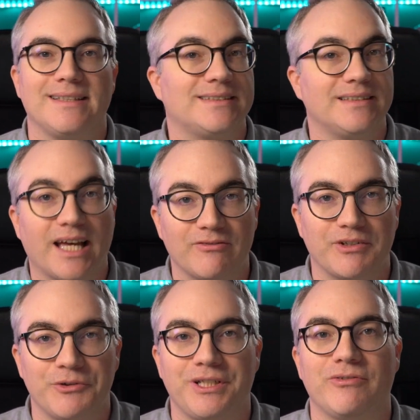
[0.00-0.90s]
It's not
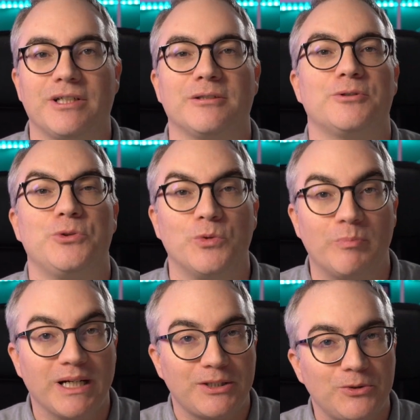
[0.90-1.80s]
very difficult to do,
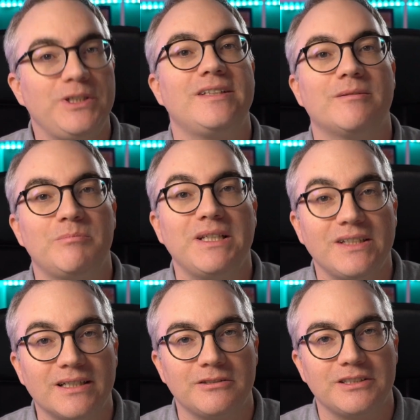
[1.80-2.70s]
but you need some
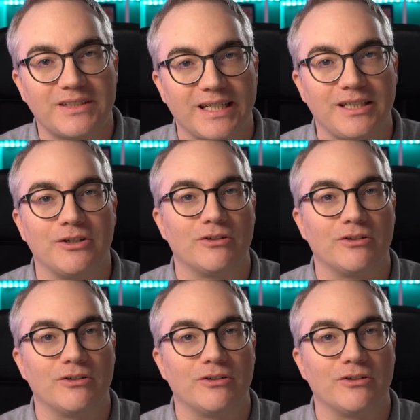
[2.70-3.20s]
basic understanding